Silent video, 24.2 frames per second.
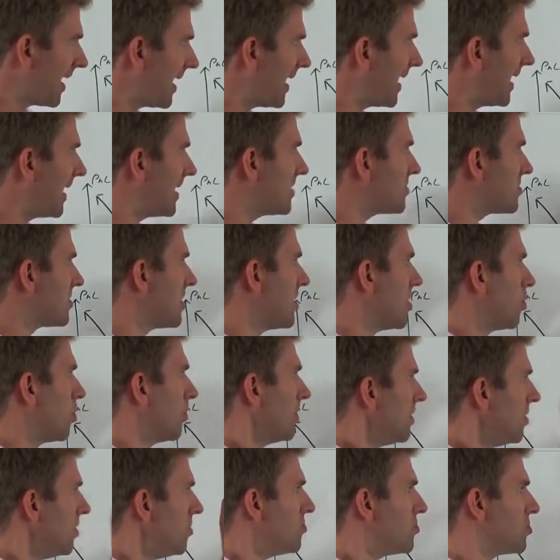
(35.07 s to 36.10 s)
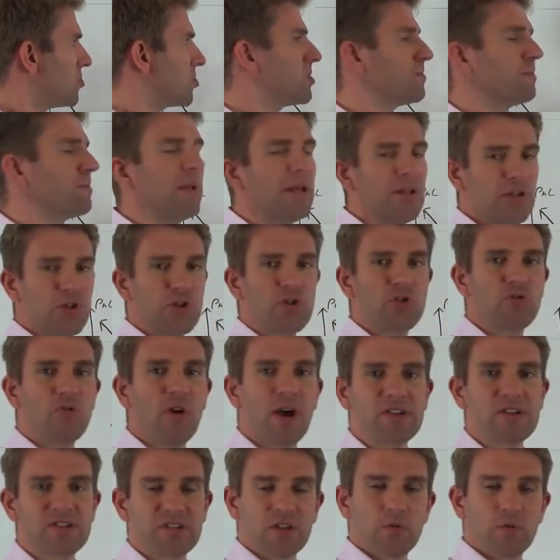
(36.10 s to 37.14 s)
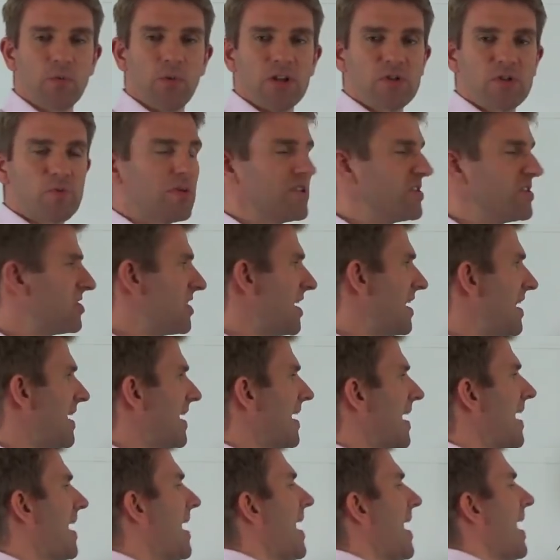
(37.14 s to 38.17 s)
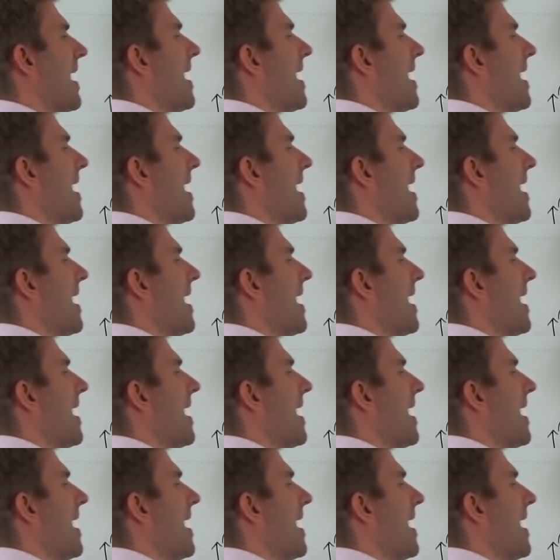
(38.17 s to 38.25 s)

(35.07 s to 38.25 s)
and when you use split strikes, in other words, we're selling